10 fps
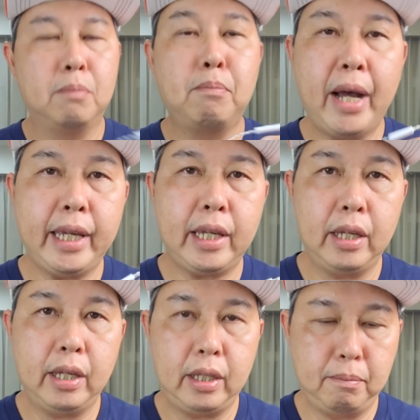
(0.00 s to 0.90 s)
the mic
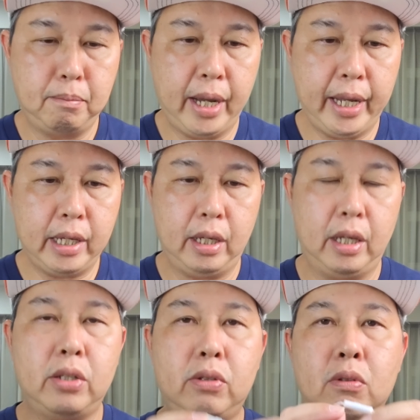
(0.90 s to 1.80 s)

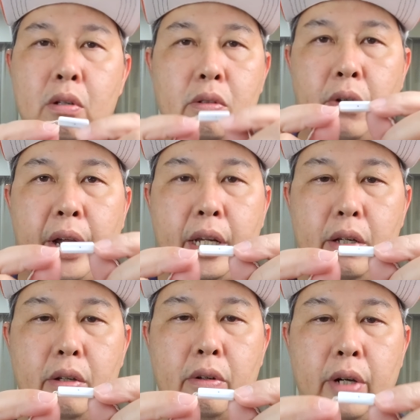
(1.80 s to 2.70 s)
is not
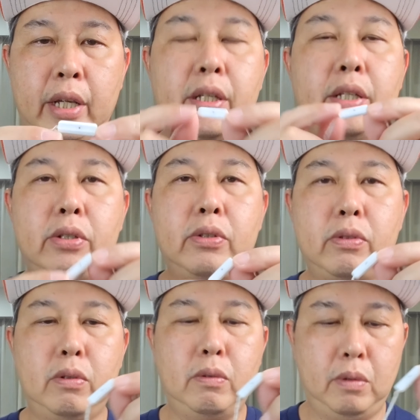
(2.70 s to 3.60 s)
great, all right, just
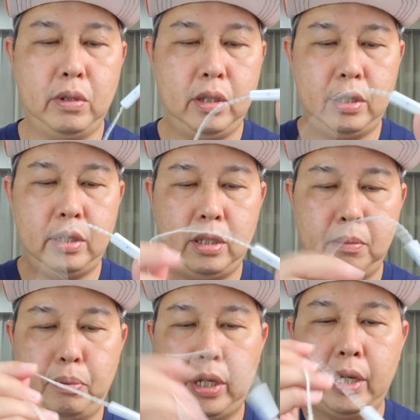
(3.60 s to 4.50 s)
to
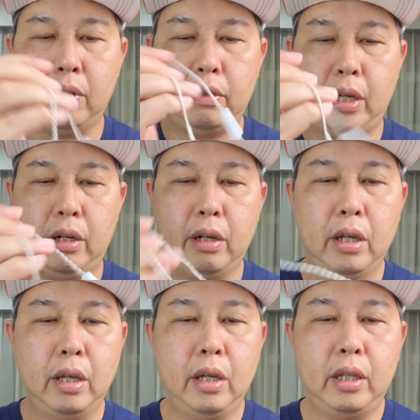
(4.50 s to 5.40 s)
put it out there.
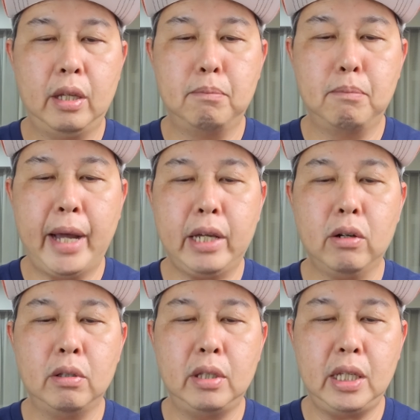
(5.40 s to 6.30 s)
The
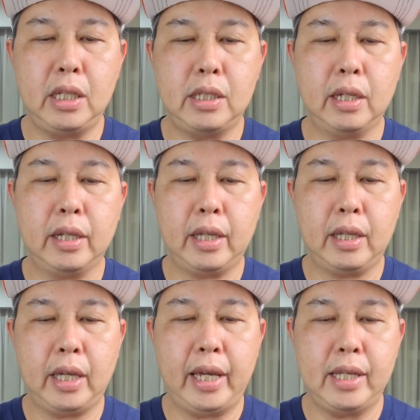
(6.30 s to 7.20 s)
mic on these
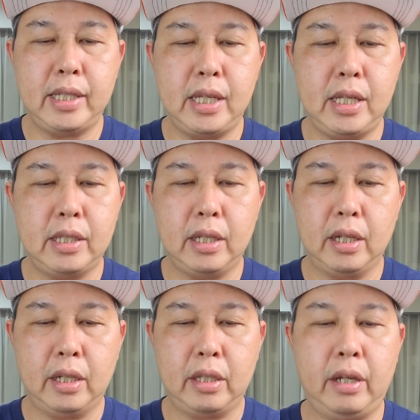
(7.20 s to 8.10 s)

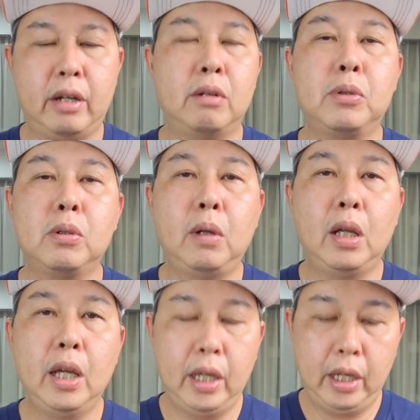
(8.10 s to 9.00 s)
KZs are terrible.
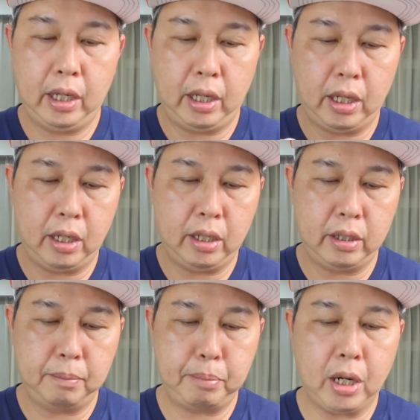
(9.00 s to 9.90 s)

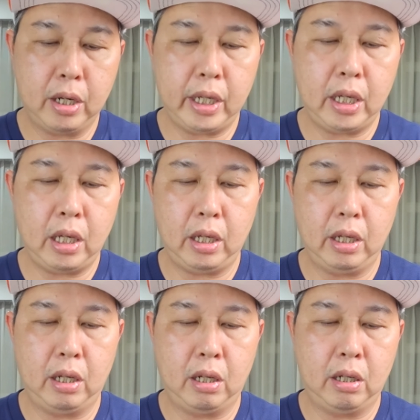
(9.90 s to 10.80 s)
The
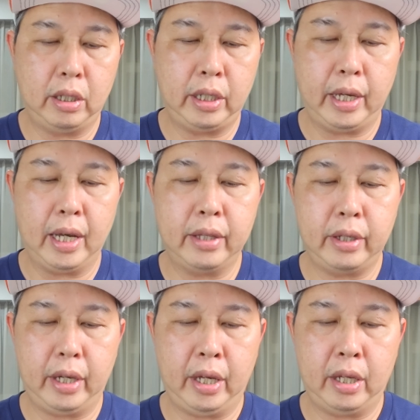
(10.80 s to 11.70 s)
party on the
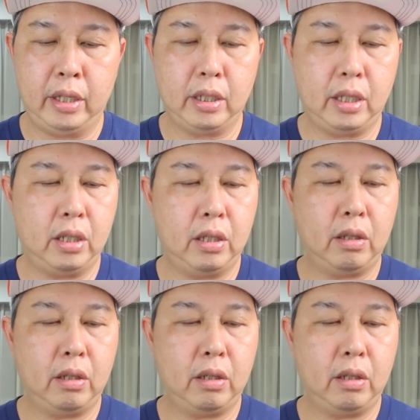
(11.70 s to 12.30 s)
other end